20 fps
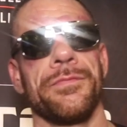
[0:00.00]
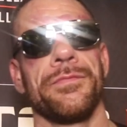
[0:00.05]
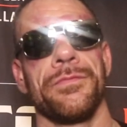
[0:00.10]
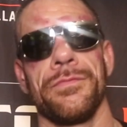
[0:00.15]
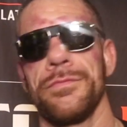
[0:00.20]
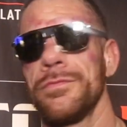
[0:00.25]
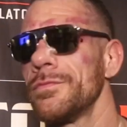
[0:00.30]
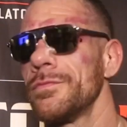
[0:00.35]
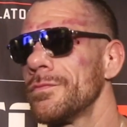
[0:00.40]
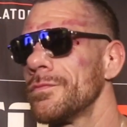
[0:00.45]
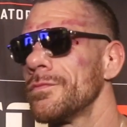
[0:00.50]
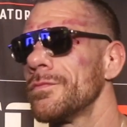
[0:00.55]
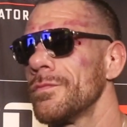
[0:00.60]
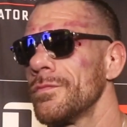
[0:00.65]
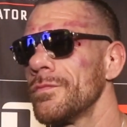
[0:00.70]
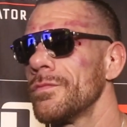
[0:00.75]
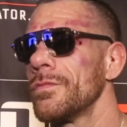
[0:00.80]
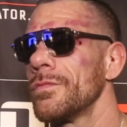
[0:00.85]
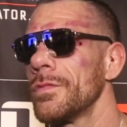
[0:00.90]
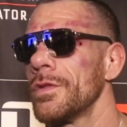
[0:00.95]
Would you give
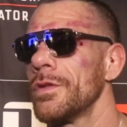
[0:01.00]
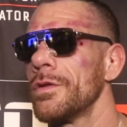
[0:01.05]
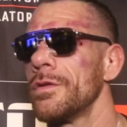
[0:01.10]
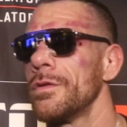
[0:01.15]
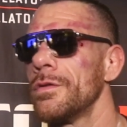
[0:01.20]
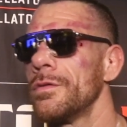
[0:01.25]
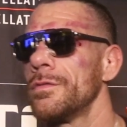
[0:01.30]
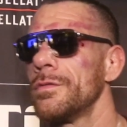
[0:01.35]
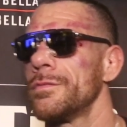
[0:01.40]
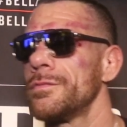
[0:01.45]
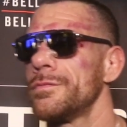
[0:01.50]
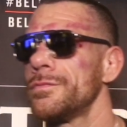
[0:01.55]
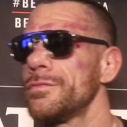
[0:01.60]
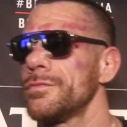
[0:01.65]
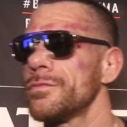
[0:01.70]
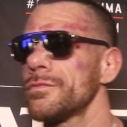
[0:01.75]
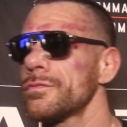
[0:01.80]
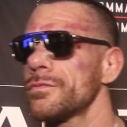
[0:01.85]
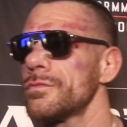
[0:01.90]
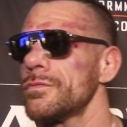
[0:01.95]
Mousasi an immediate
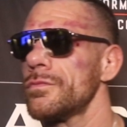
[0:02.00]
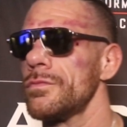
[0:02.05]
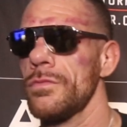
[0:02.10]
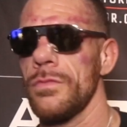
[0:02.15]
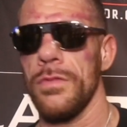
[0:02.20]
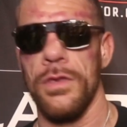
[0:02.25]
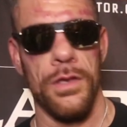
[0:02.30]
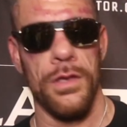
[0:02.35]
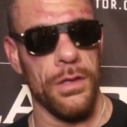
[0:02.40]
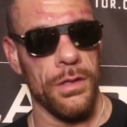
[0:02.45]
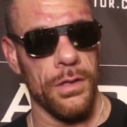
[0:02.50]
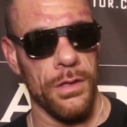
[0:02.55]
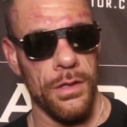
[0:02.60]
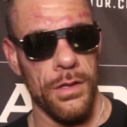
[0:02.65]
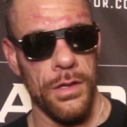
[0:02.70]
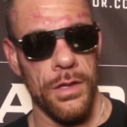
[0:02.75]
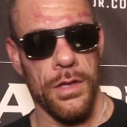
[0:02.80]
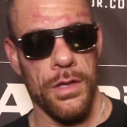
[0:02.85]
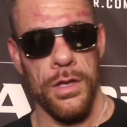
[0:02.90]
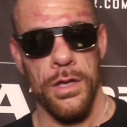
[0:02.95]
rematch? Would you give him
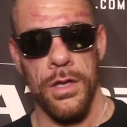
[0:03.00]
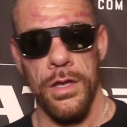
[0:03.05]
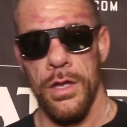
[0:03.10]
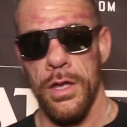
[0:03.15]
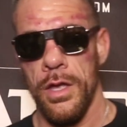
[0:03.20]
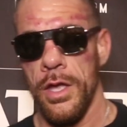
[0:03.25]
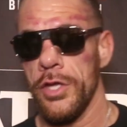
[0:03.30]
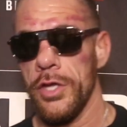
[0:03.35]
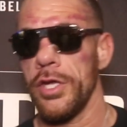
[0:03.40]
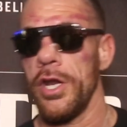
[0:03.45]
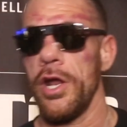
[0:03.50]
an immediate rematch?